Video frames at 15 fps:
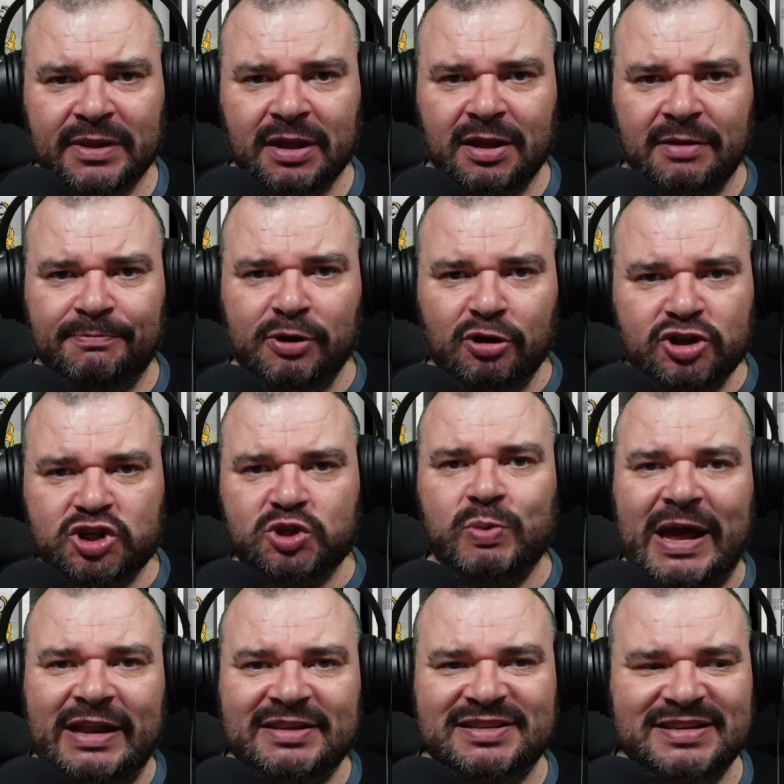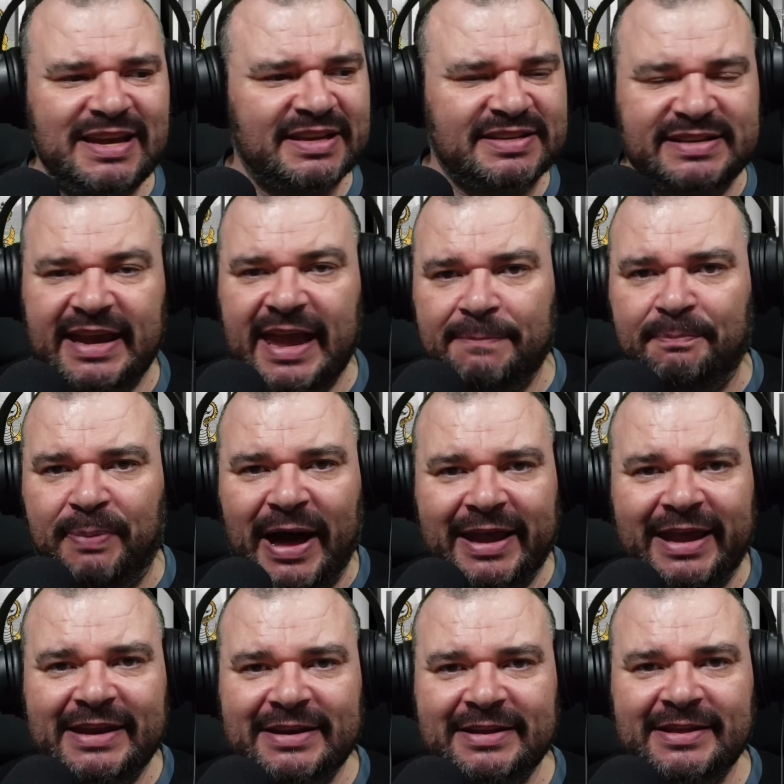blood, sweat and tears to get back
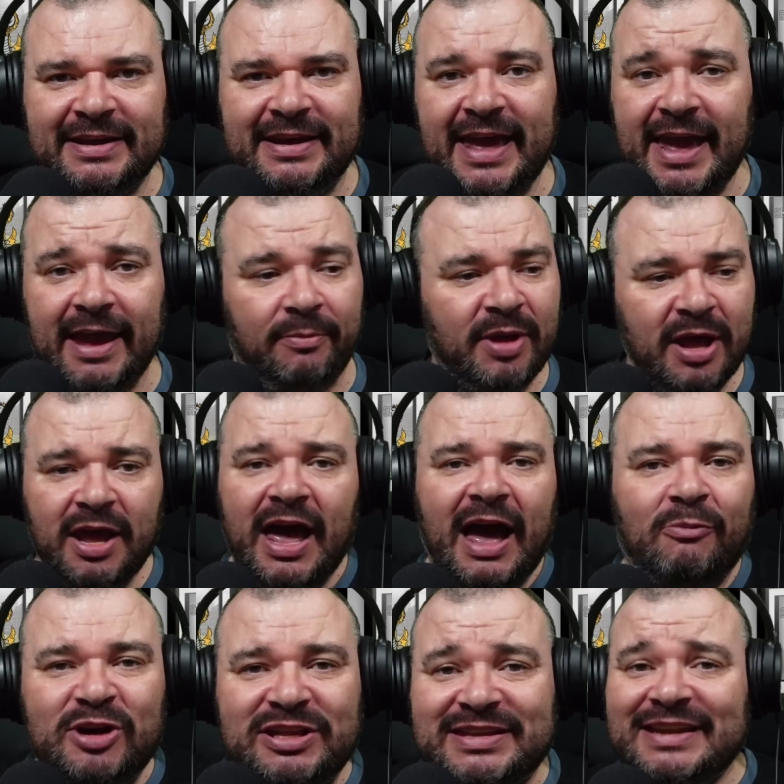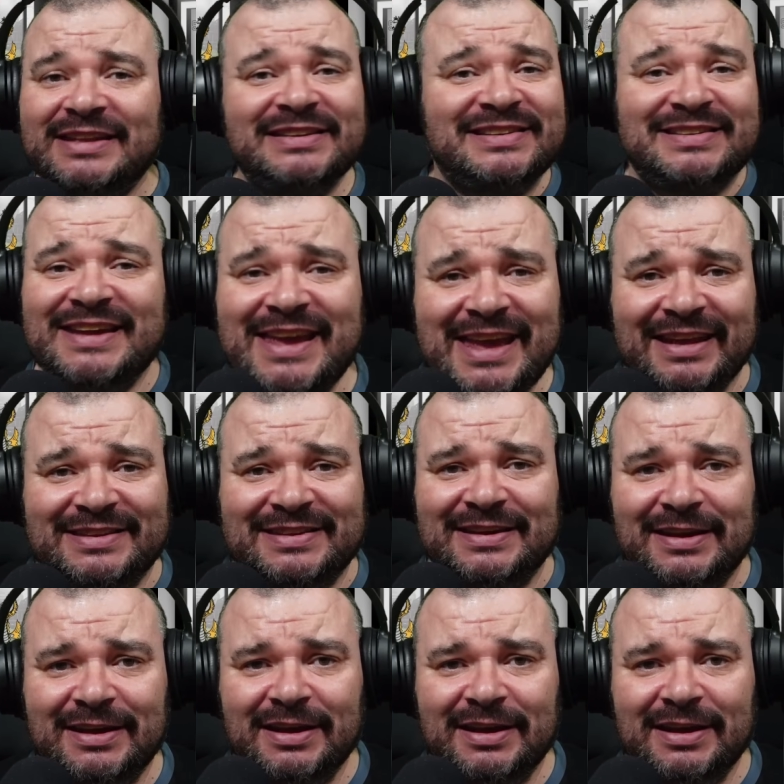into the game, and we didn't see it.